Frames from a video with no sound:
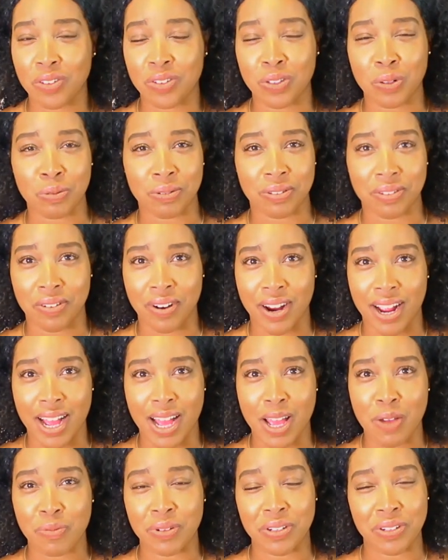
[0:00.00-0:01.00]

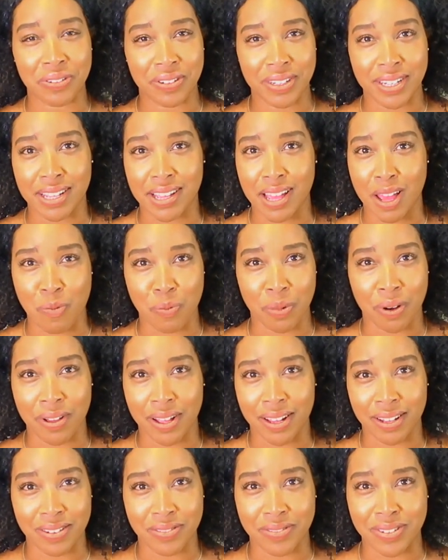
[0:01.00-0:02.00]
Subscribe. Join the Capital
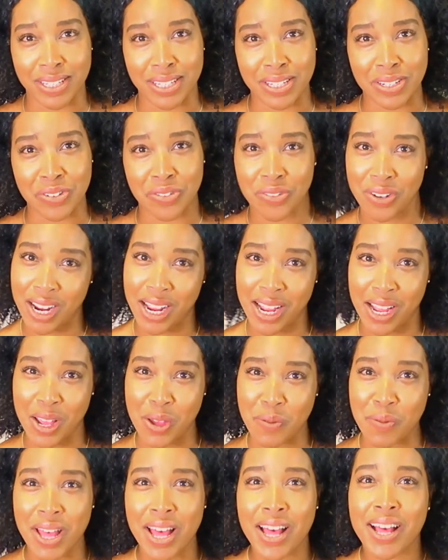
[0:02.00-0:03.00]
LOVE
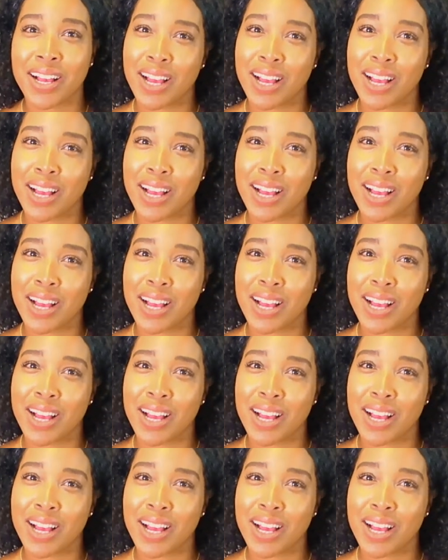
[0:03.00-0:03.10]
tribe.